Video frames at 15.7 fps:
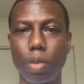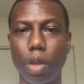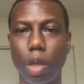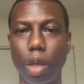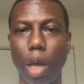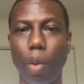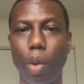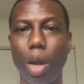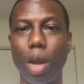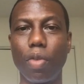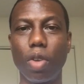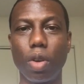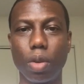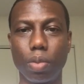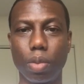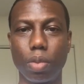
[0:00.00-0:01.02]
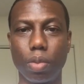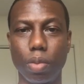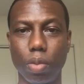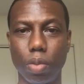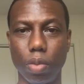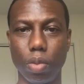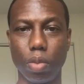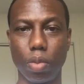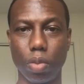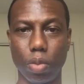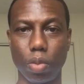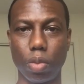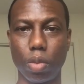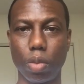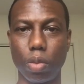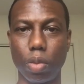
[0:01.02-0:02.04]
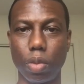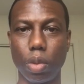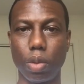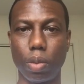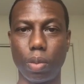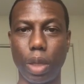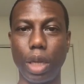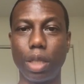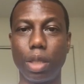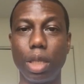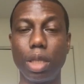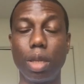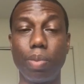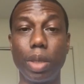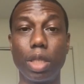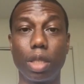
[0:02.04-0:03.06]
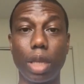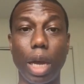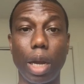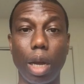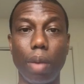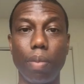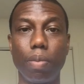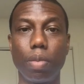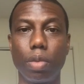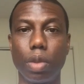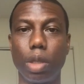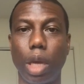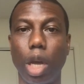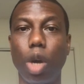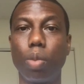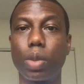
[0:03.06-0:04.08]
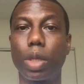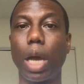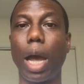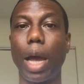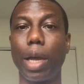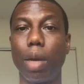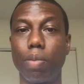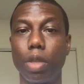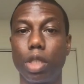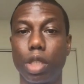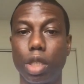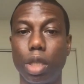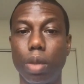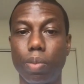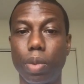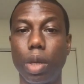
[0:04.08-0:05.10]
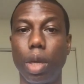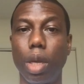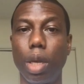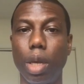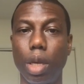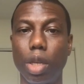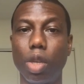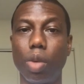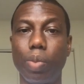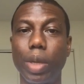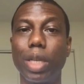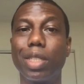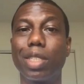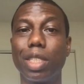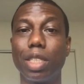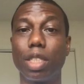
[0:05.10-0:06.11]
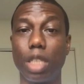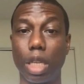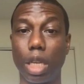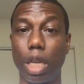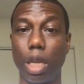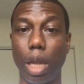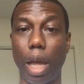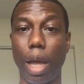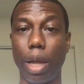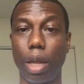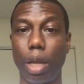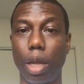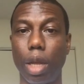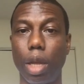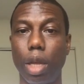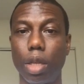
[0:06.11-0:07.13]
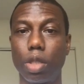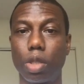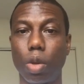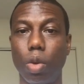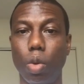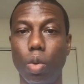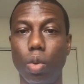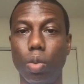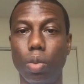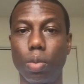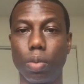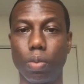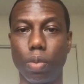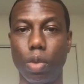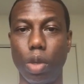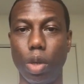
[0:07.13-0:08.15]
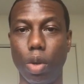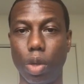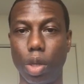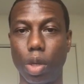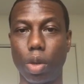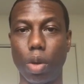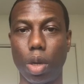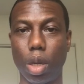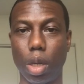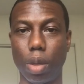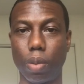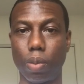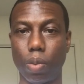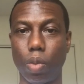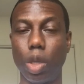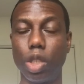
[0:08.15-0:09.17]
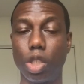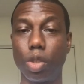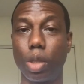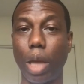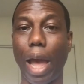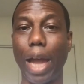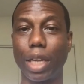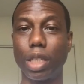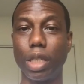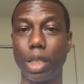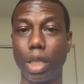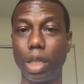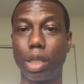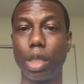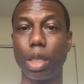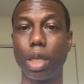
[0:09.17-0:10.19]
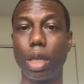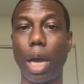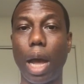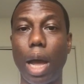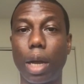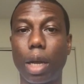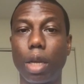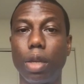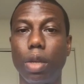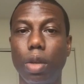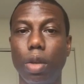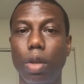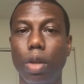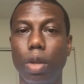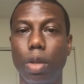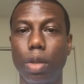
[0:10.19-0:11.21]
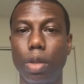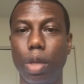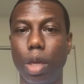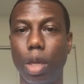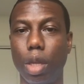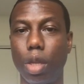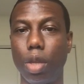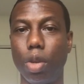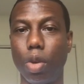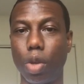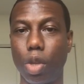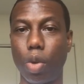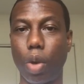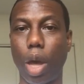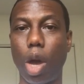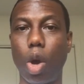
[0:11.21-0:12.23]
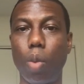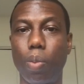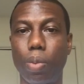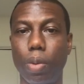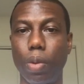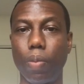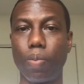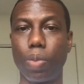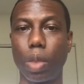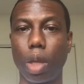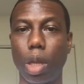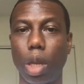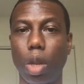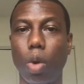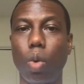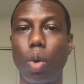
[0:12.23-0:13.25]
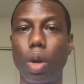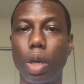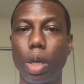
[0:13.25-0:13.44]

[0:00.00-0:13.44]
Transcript: whatever things need to be set up to help tie up the ship, you'll be assisting in that. So you're gonna, once you actually get to the dock, then you help lower